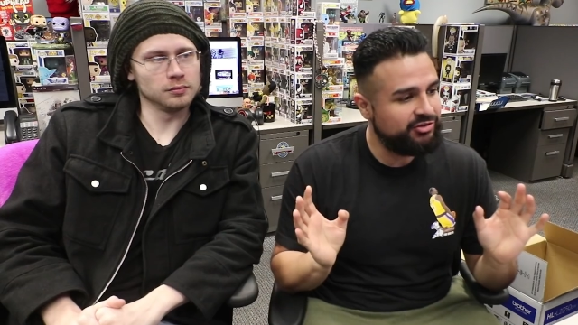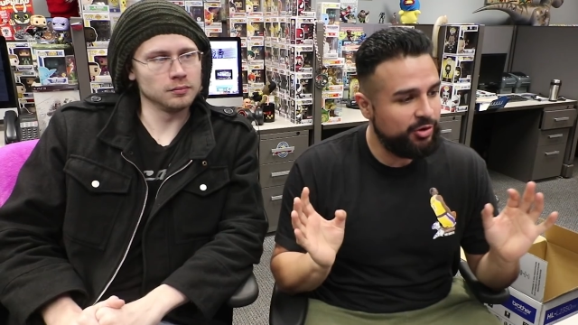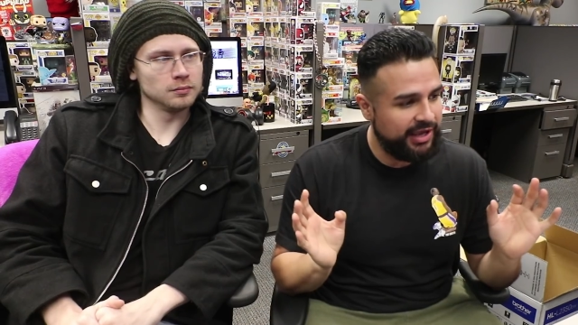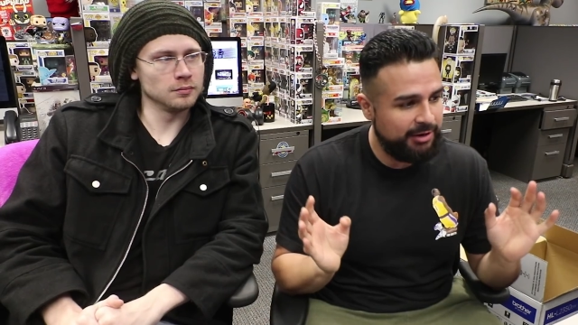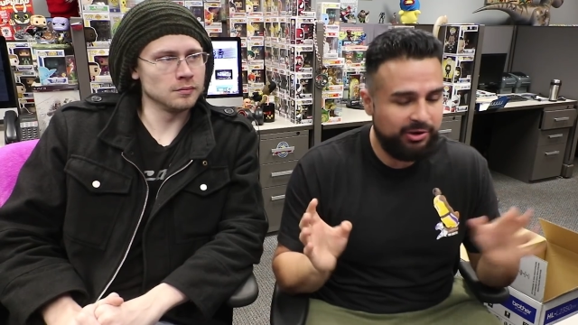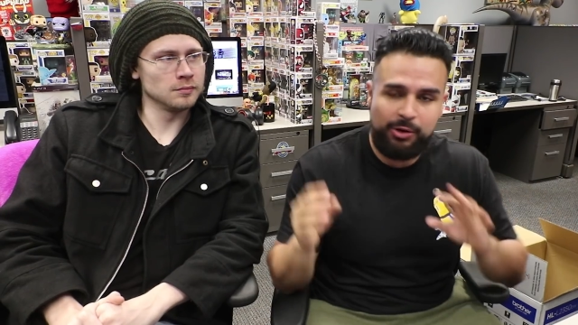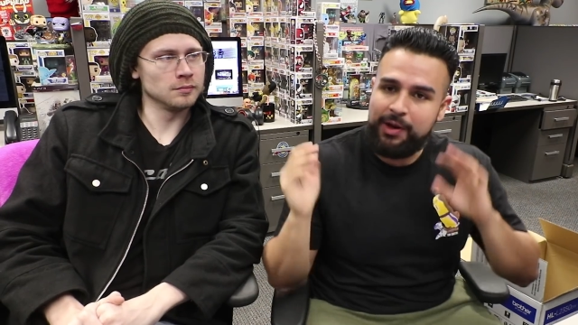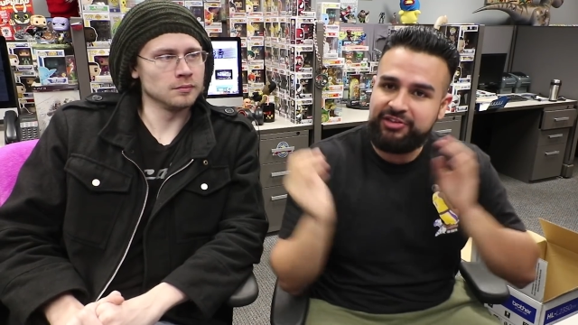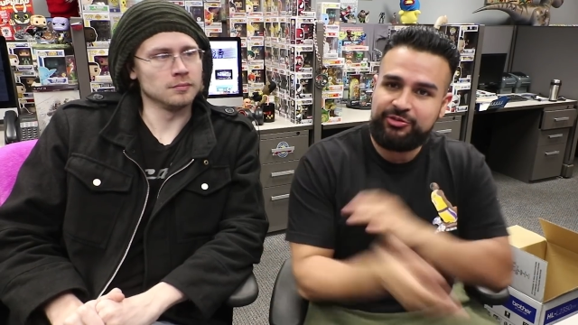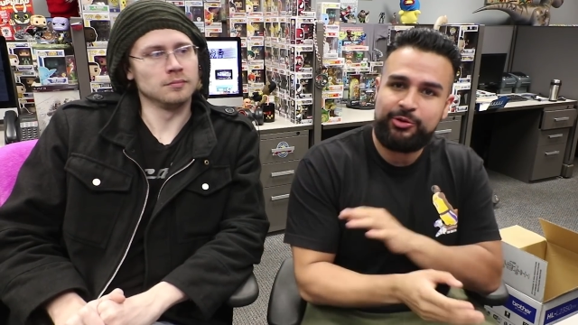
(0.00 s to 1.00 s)
Speaker 1: it's okay. We're gonna
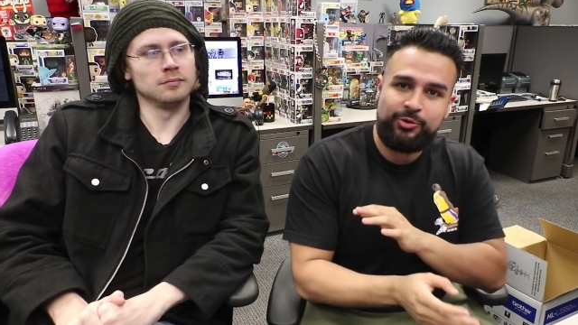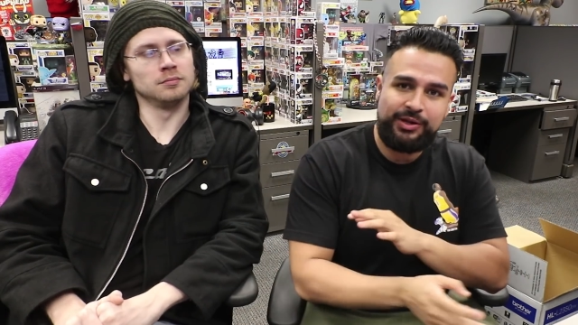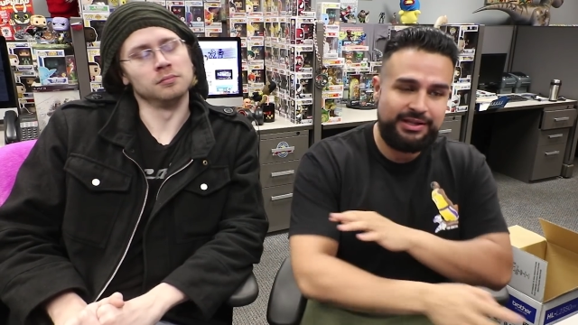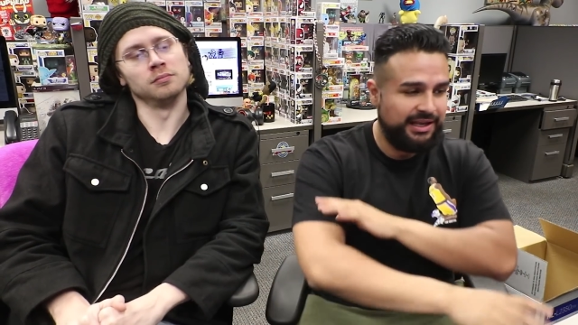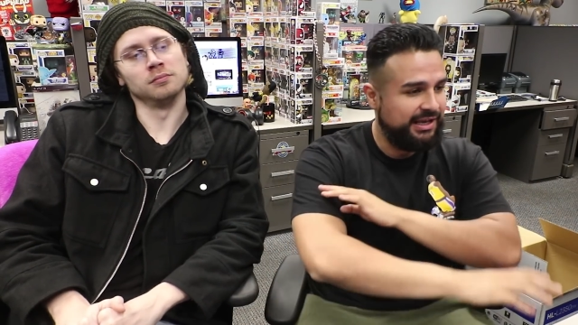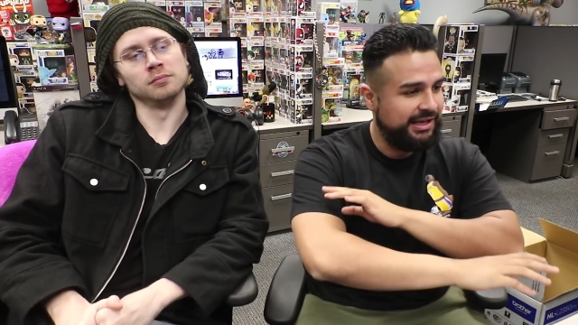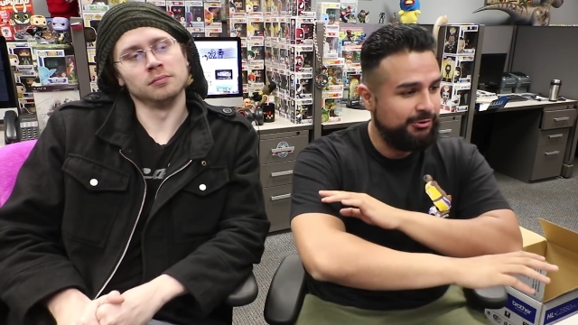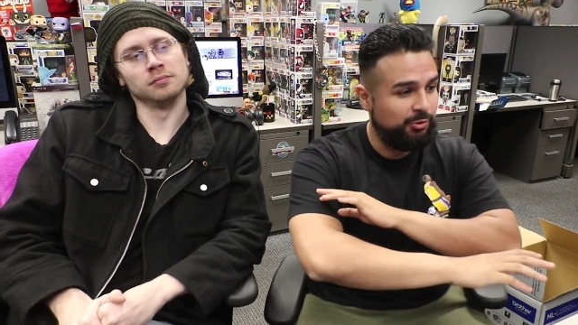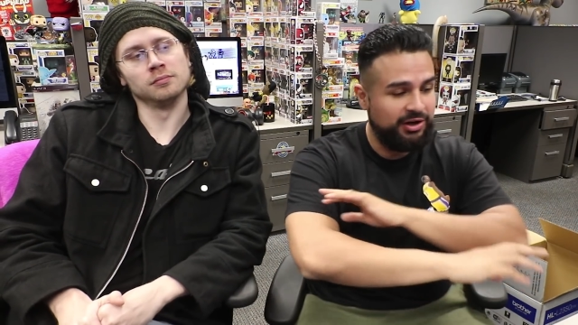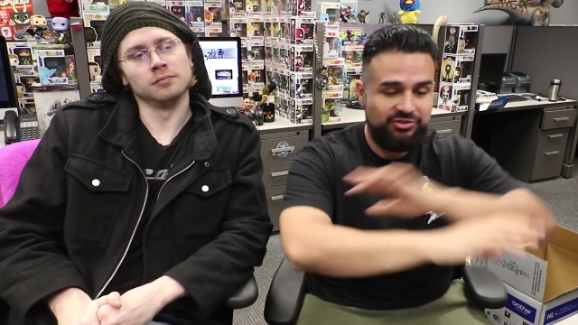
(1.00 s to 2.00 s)
watch it real quick and
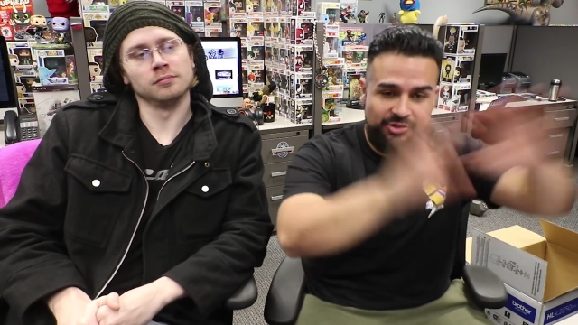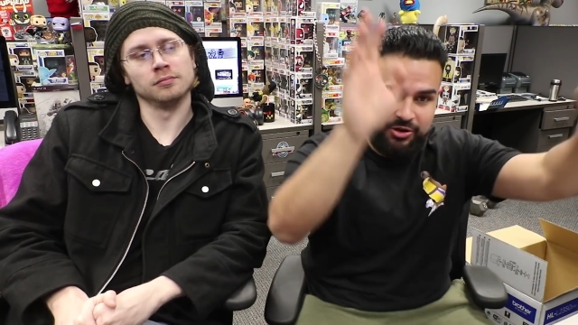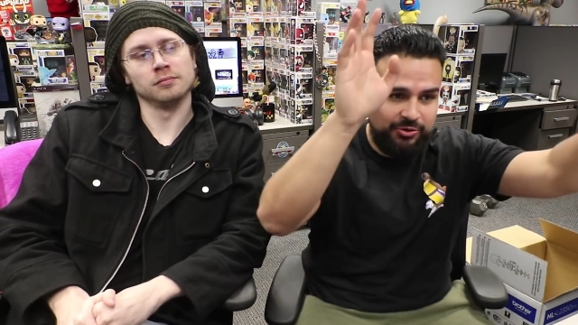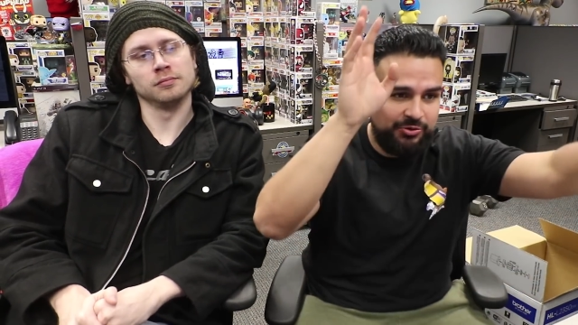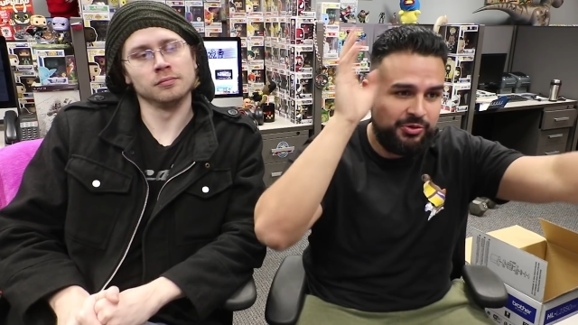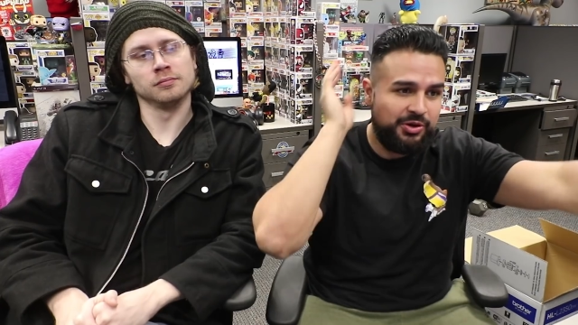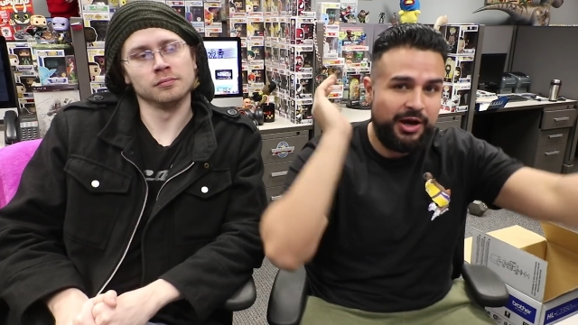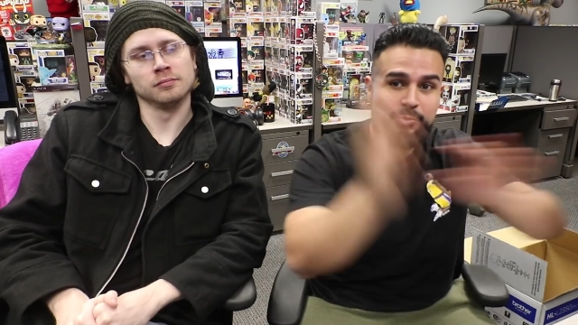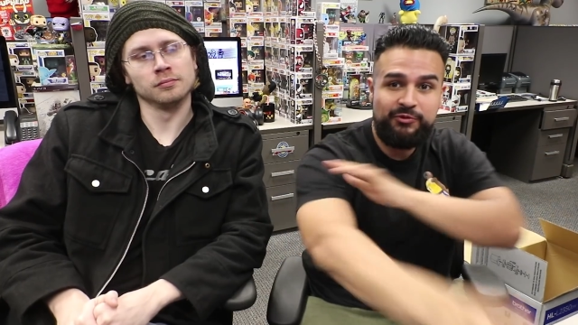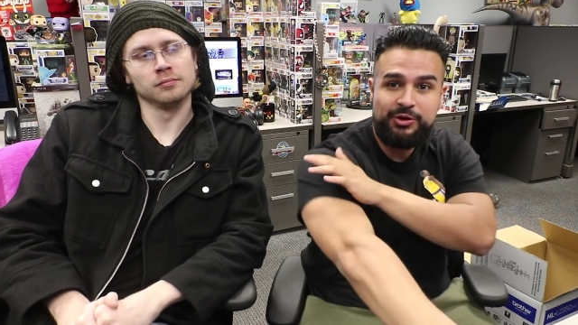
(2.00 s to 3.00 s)
we'll let you know how
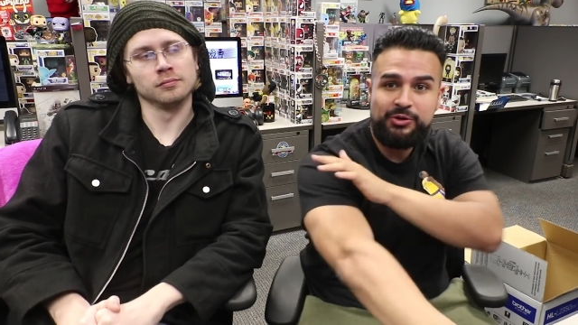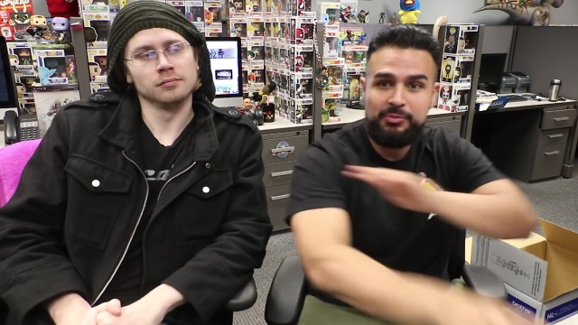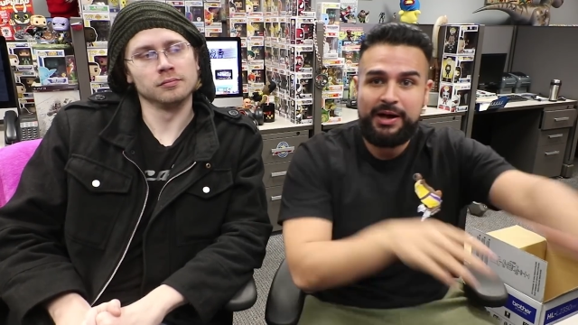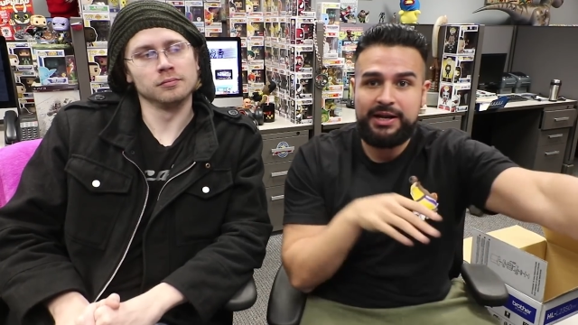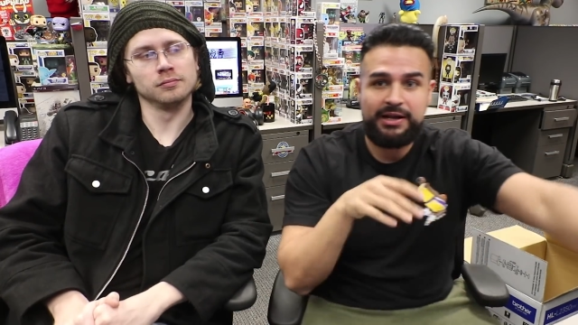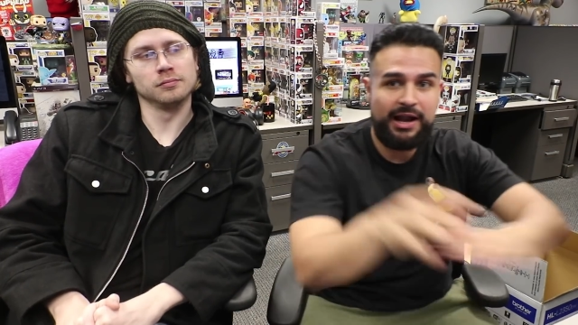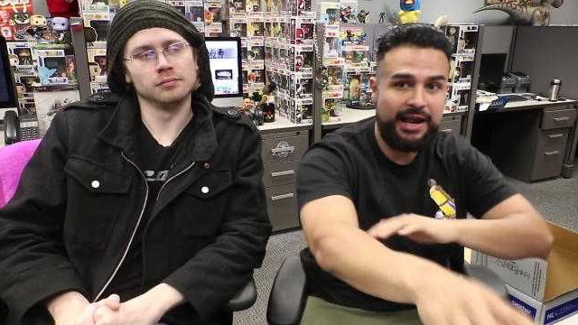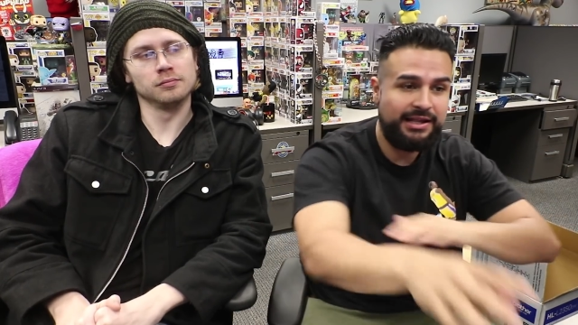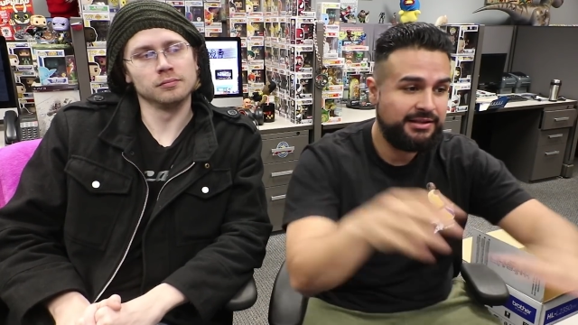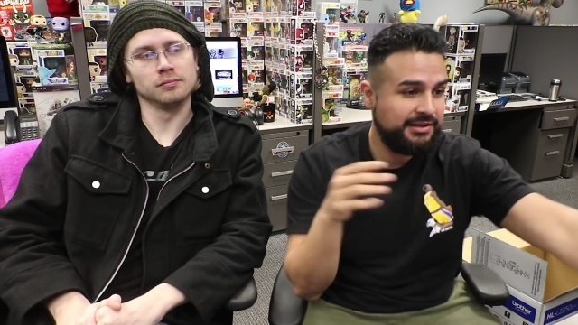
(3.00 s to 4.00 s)
we feel about it. All
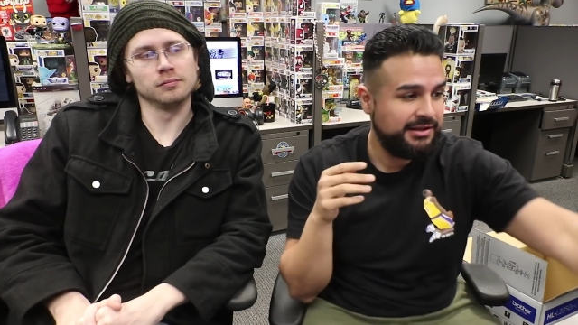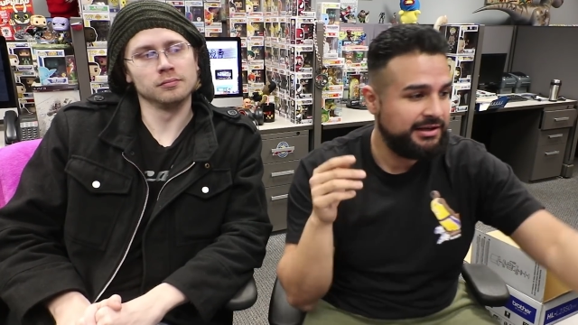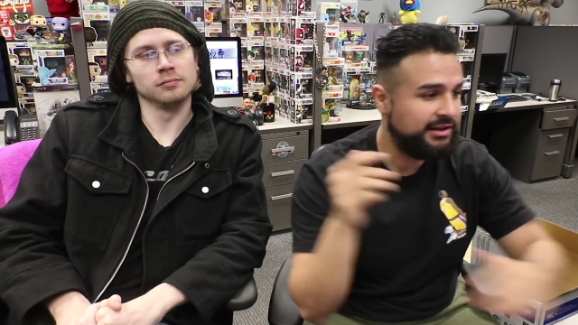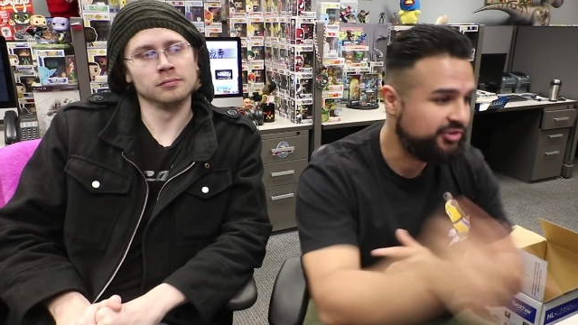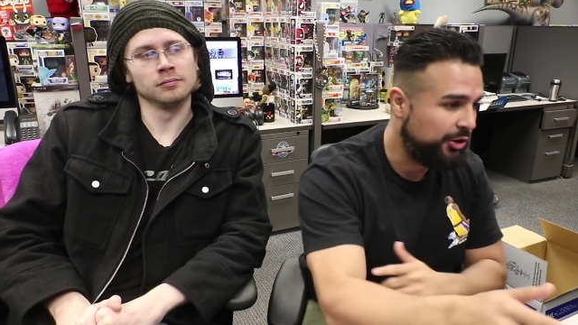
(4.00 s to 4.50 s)
right, let's